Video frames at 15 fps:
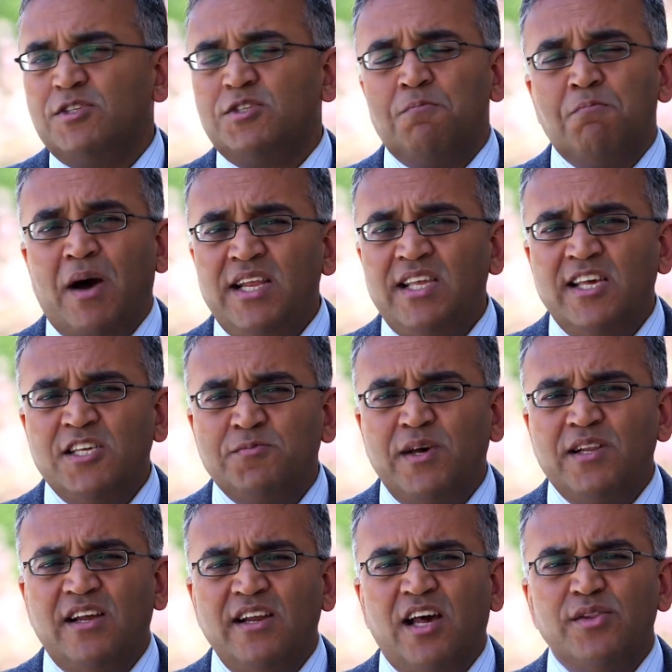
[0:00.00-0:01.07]
much money they
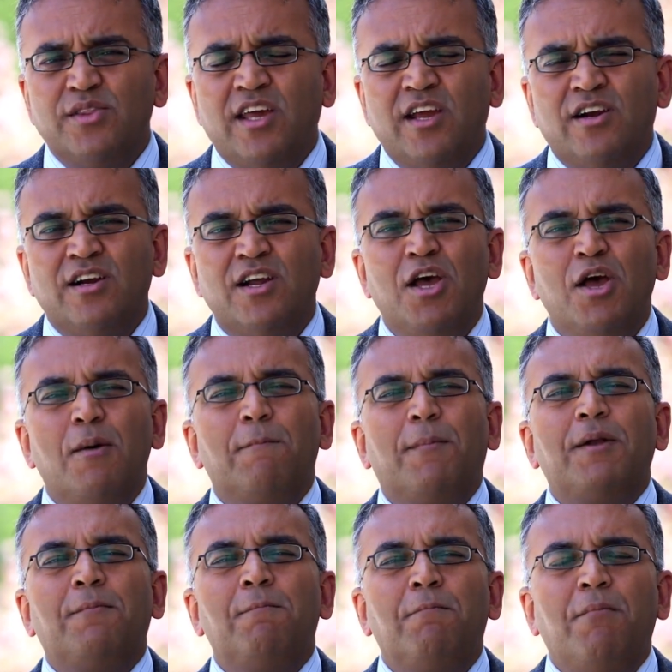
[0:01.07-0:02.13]
spend on healthcare,
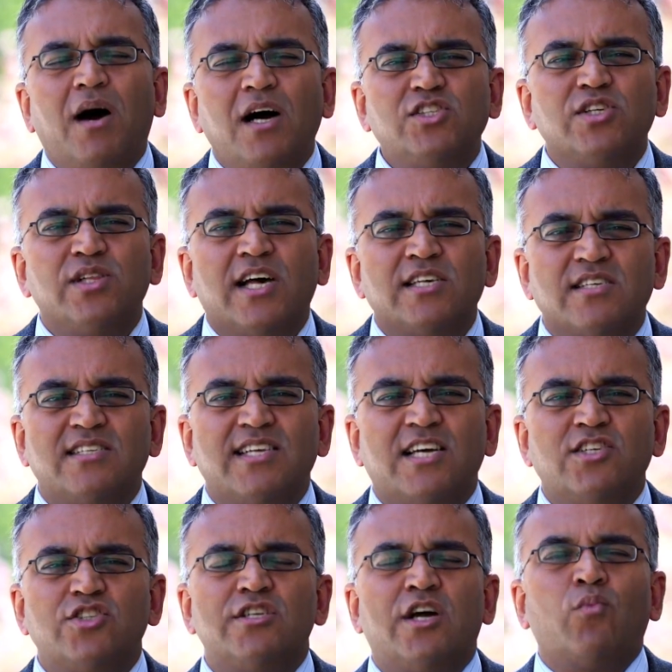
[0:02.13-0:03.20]
but much less
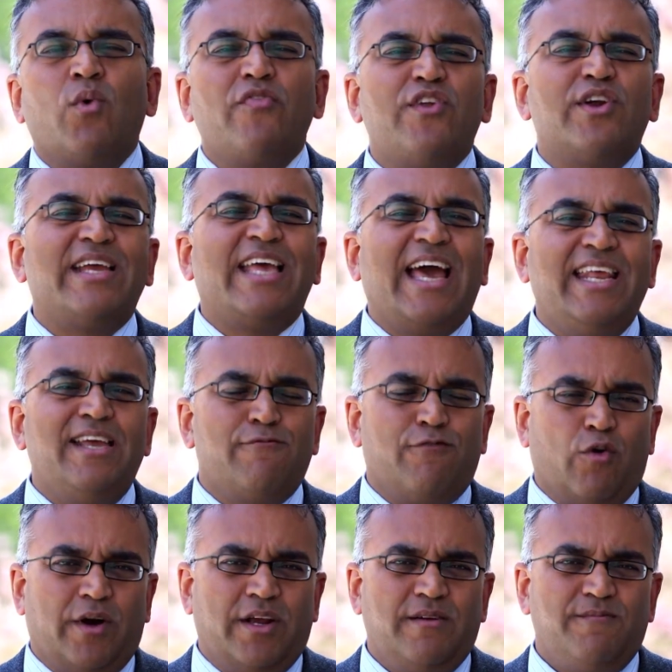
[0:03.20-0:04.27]
attention on what they're getting
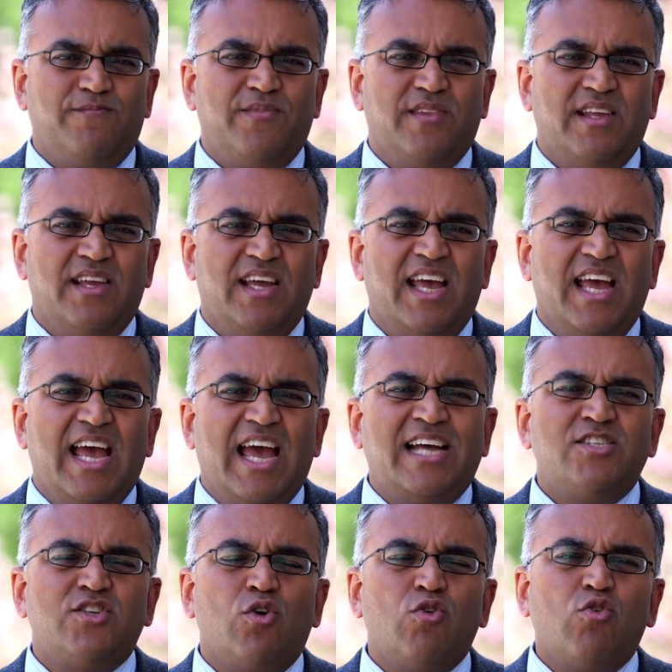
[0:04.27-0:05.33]
for it.
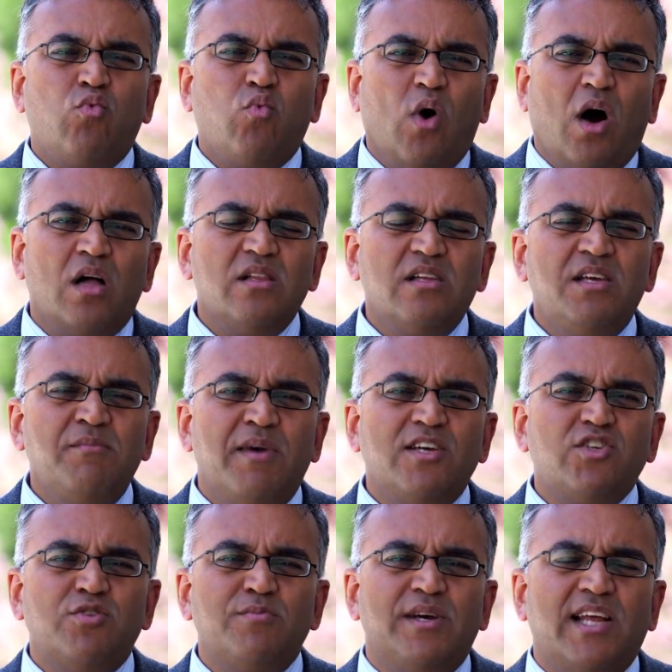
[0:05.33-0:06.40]
And so quality
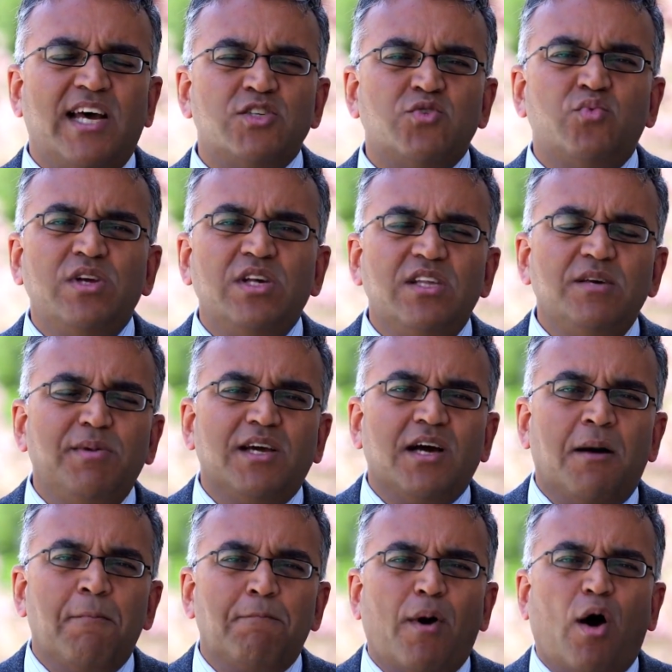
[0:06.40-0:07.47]
measurement has really
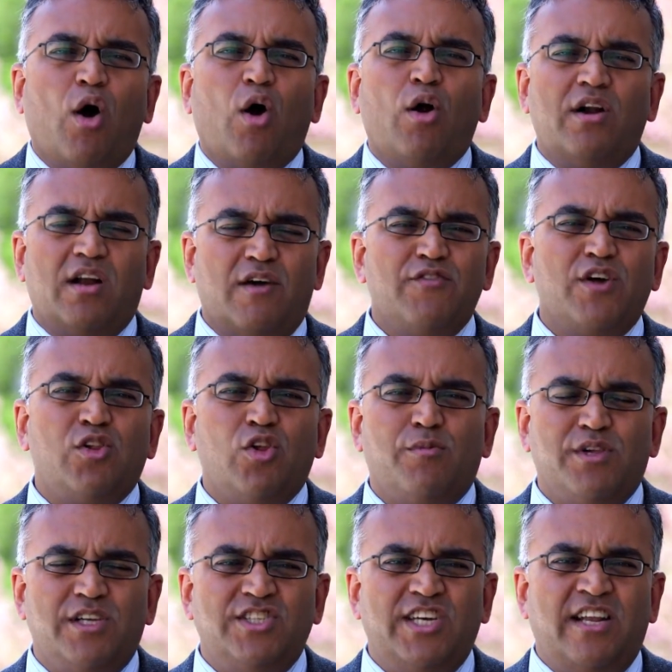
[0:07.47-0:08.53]
become part of the
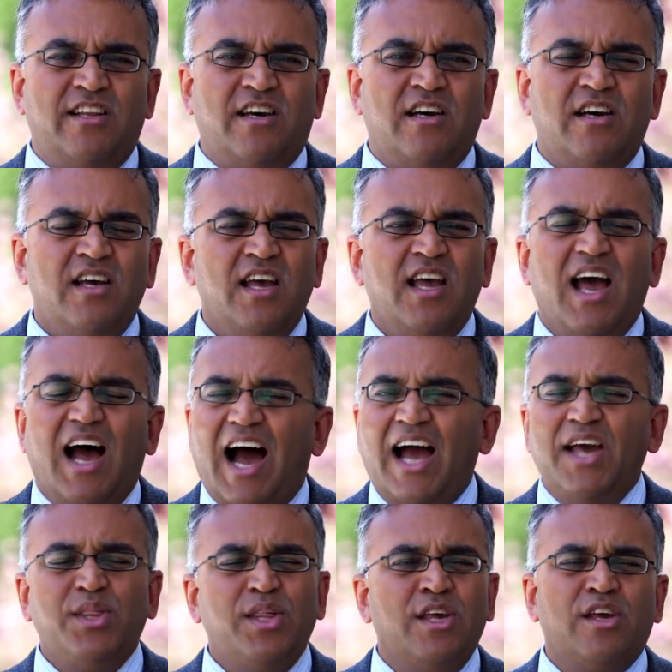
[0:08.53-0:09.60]
global agenda,
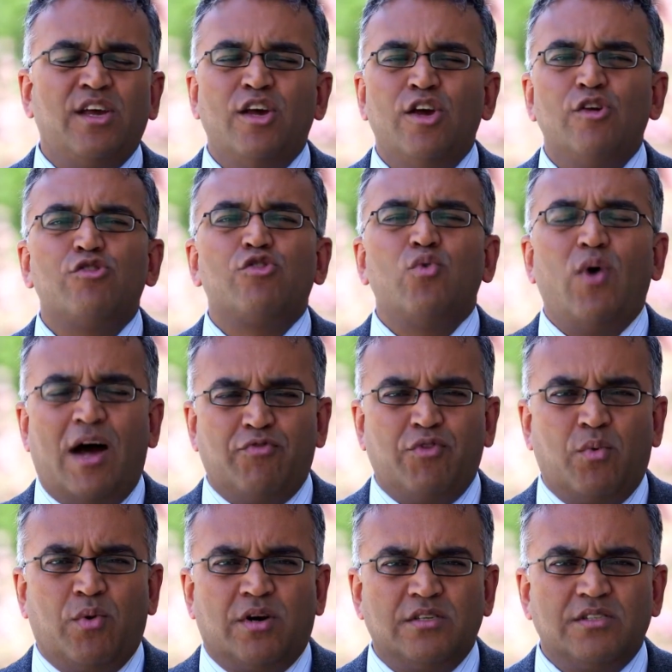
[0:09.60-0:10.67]
I think, throughout the
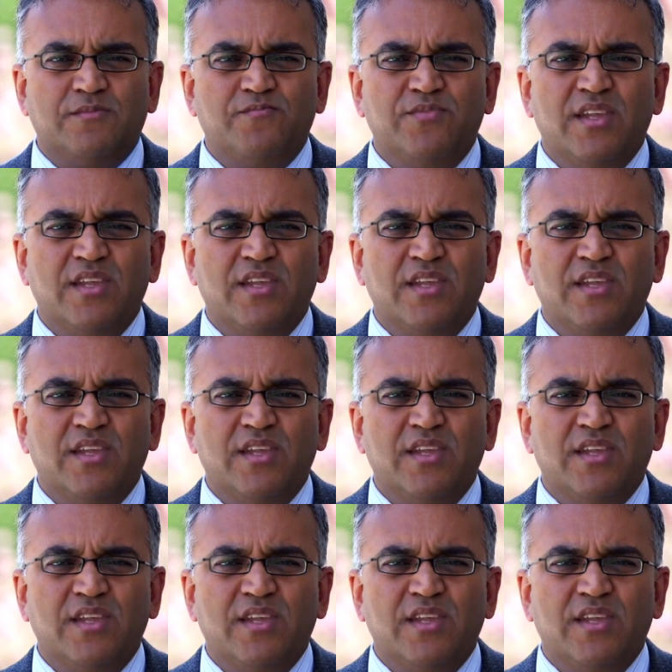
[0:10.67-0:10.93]
world.